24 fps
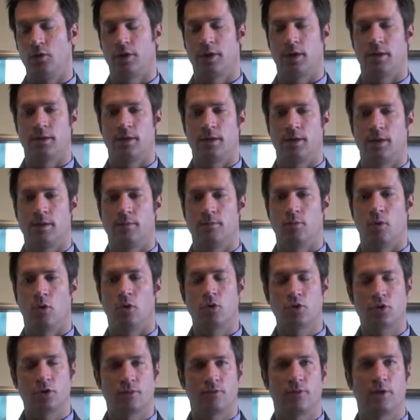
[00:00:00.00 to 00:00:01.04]
look at the
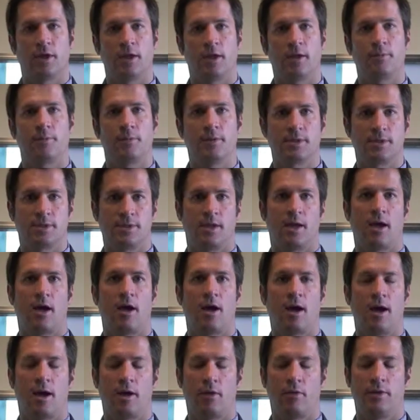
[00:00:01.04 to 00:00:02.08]
motion of the hip and see
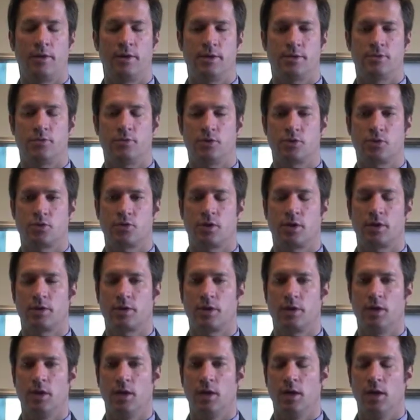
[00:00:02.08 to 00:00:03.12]
how it is
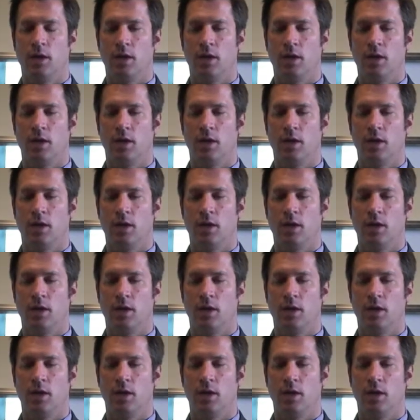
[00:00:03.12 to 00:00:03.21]
restricted.